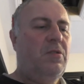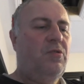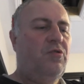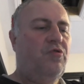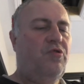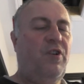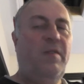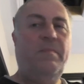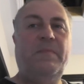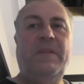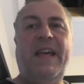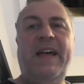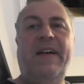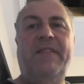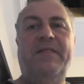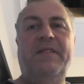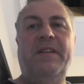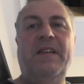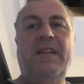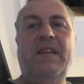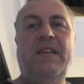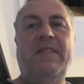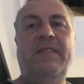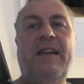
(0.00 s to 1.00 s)
trimmed down
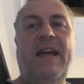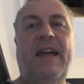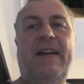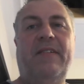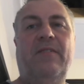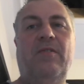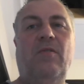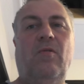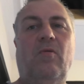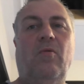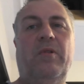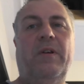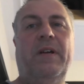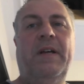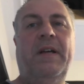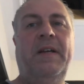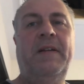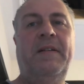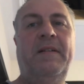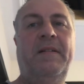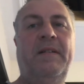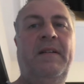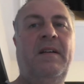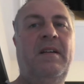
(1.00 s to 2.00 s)
that corner
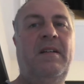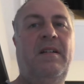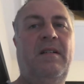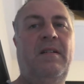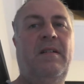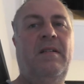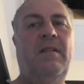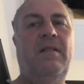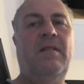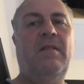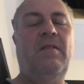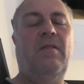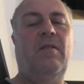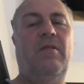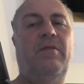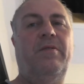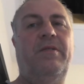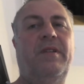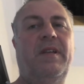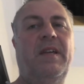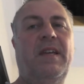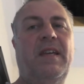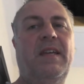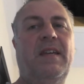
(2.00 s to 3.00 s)

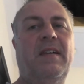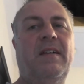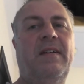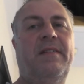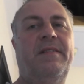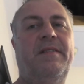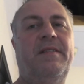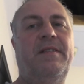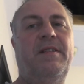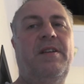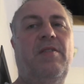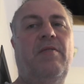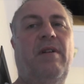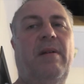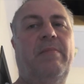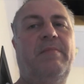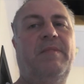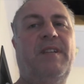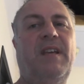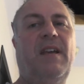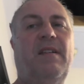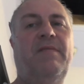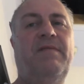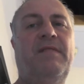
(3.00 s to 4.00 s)
on the new
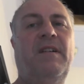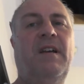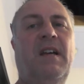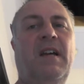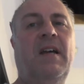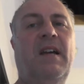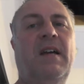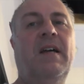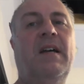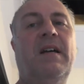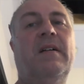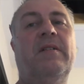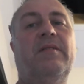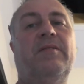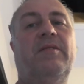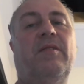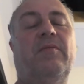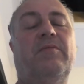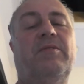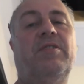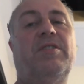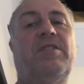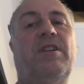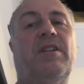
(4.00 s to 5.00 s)
MDF. So
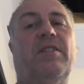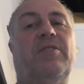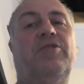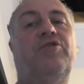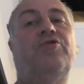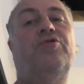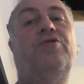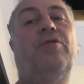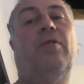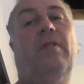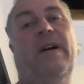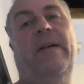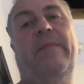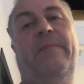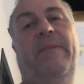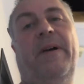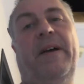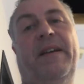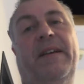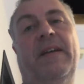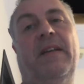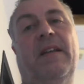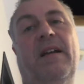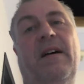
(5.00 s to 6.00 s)
we're just going to try it
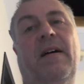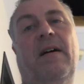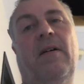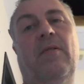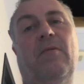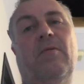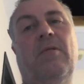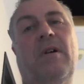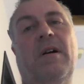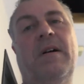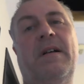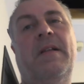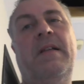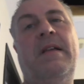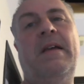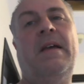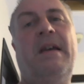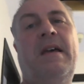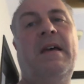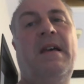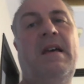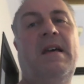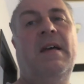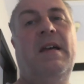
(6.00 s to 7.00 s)
back in the hole,
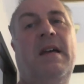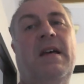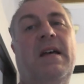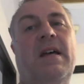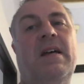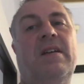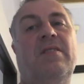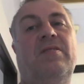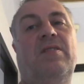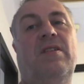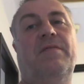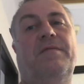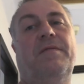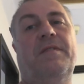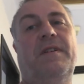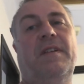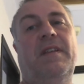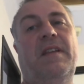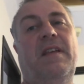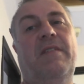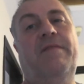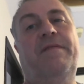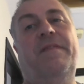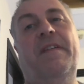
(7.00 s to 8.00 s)
see
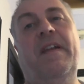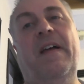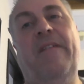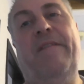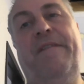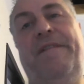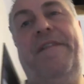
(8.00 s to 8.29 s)
if that